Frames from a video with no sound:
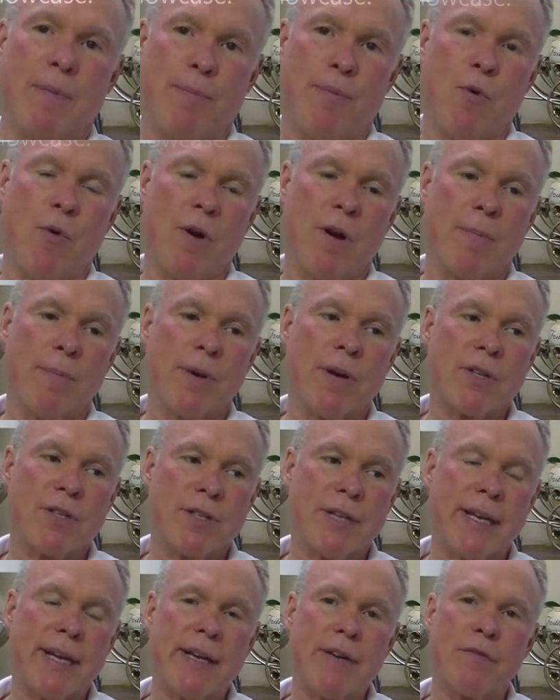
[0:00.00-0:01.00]
important because
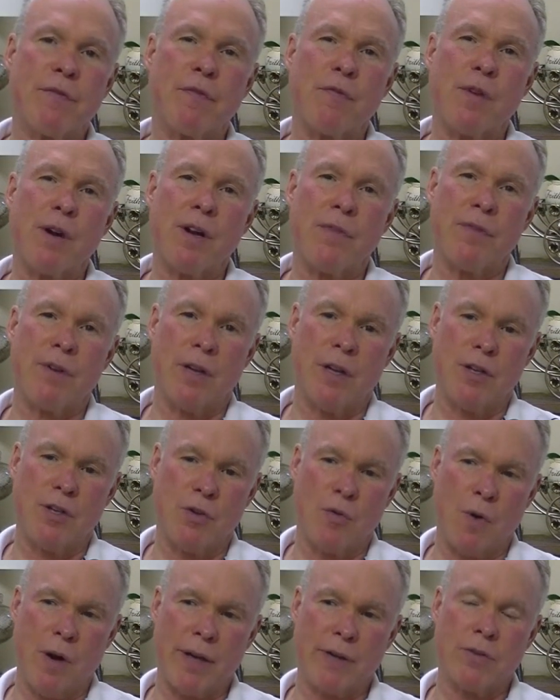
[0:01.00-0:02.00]
to get in front of a, a
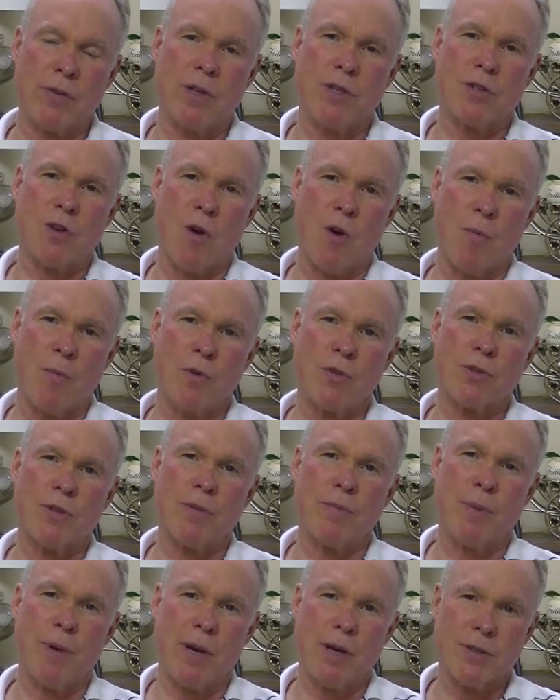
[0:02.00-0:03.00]
director is almost
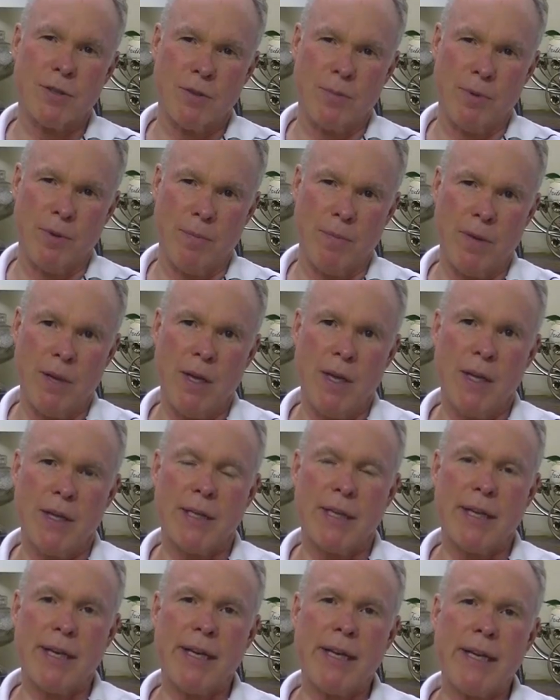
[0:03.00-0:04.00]
impossible.
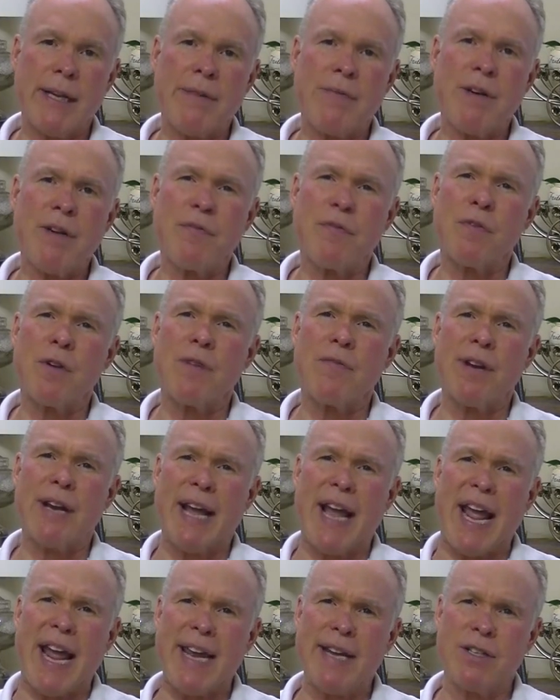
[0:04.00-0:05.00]
To get even in front of
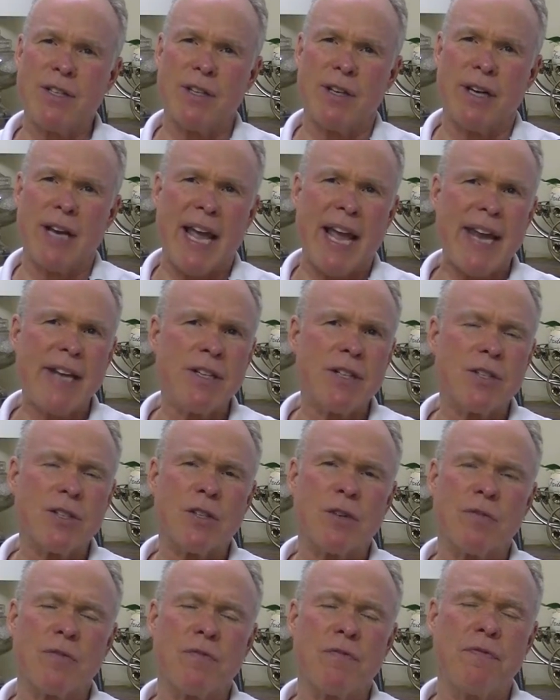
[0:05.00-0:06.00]
an agent, agents
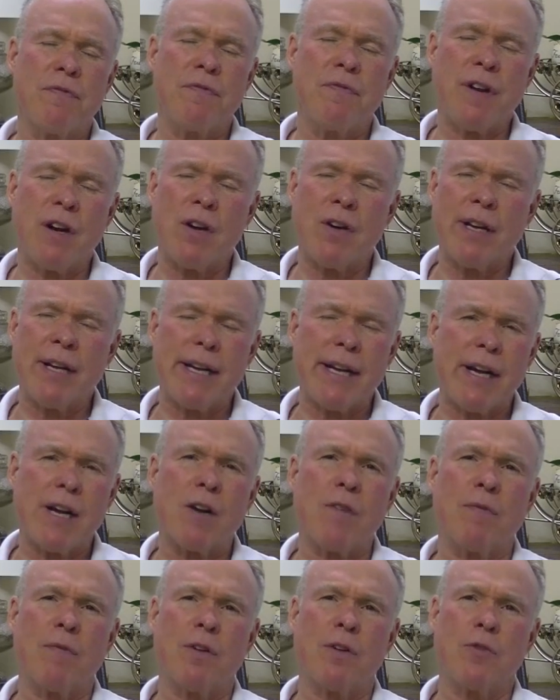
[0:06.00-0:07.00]
are very
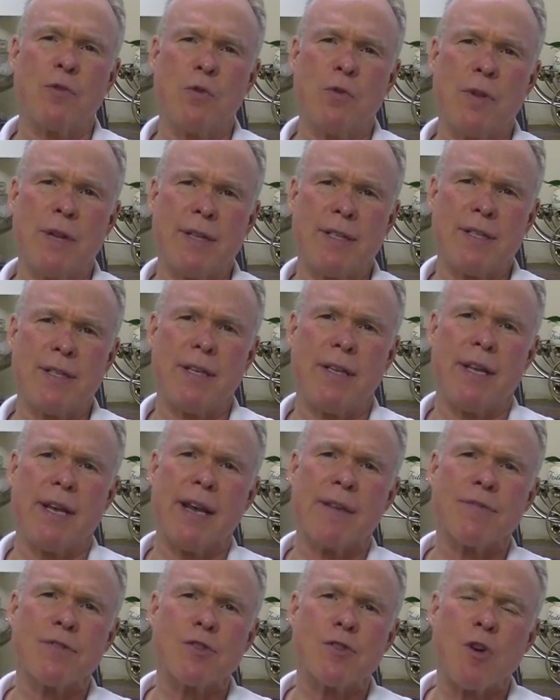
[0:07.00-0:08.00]
careful on who they see. They
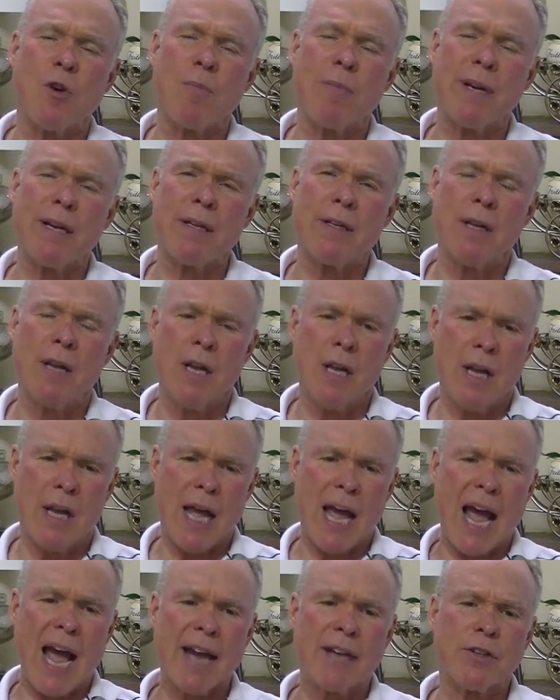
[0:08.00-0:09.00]
have so many
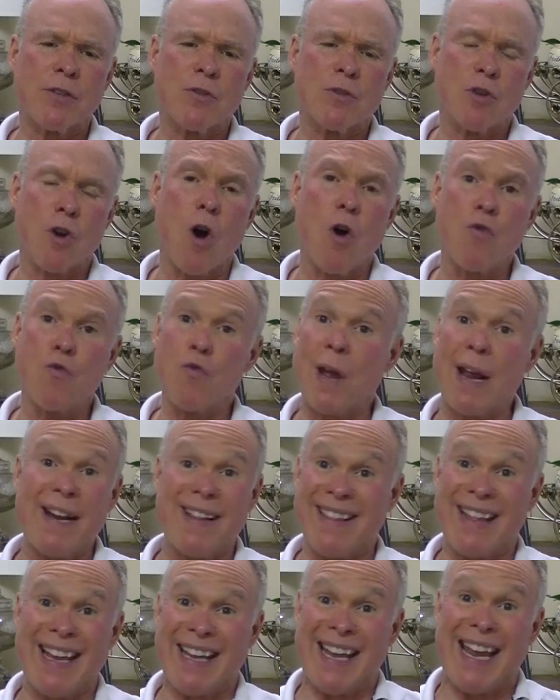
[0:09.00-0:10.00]
actors already
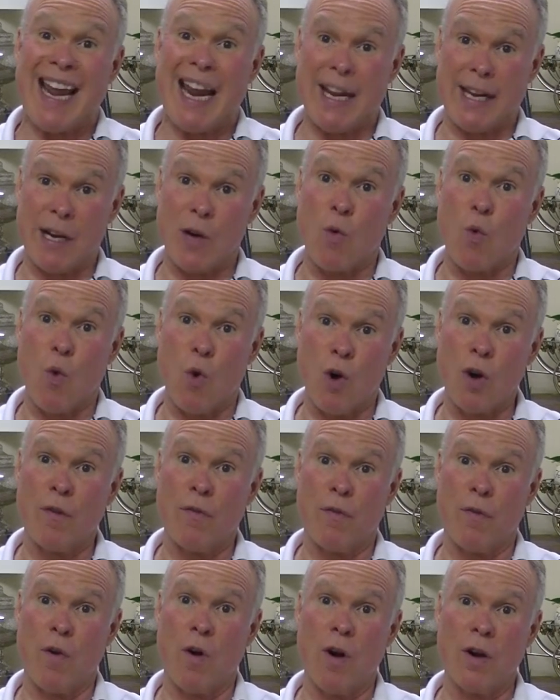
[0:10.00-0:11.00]
they can't get work
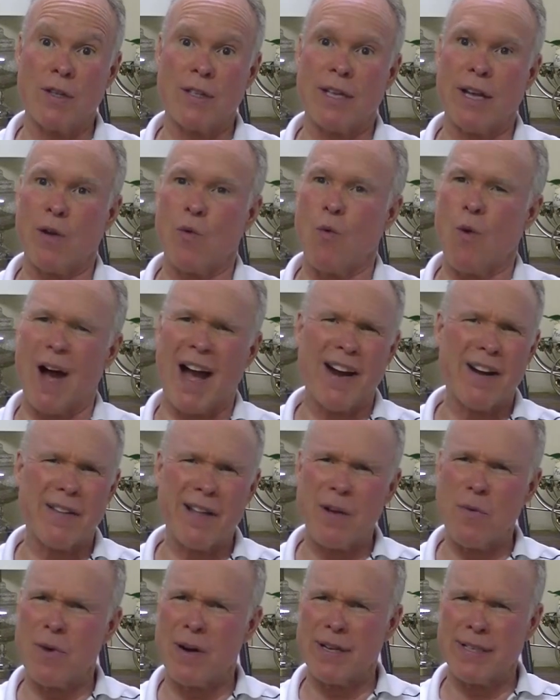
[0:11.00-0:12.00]
for. It's like, why do
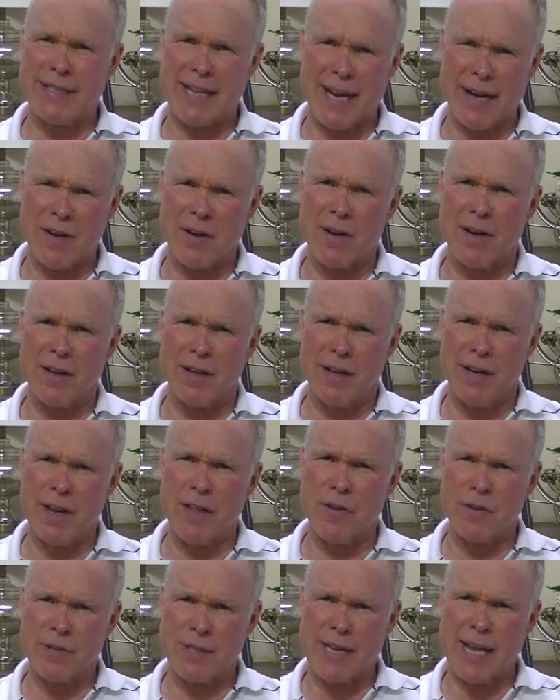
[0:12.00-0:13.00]
they want to take on
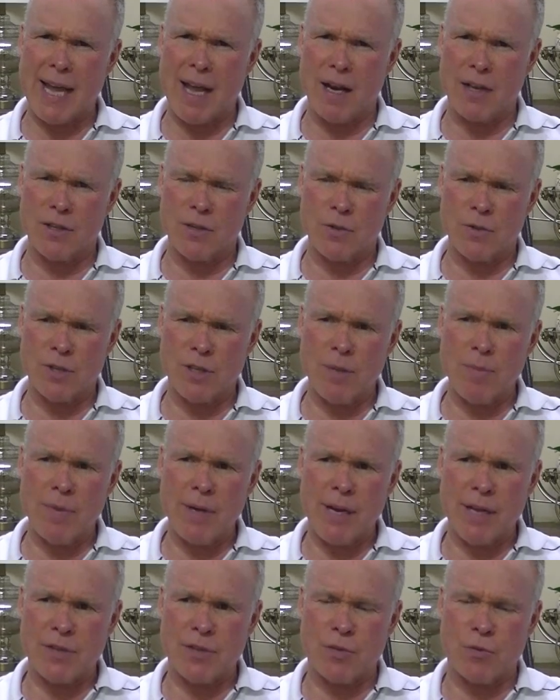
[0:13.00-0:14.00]
another talent? So someone
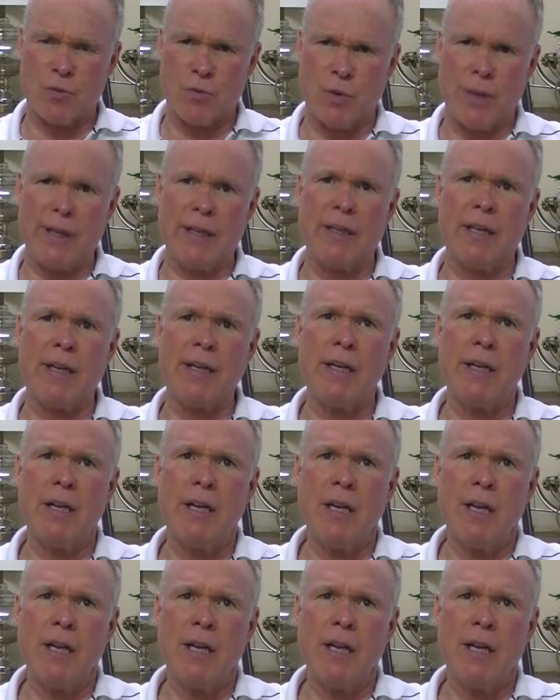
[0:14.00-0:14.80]
has to really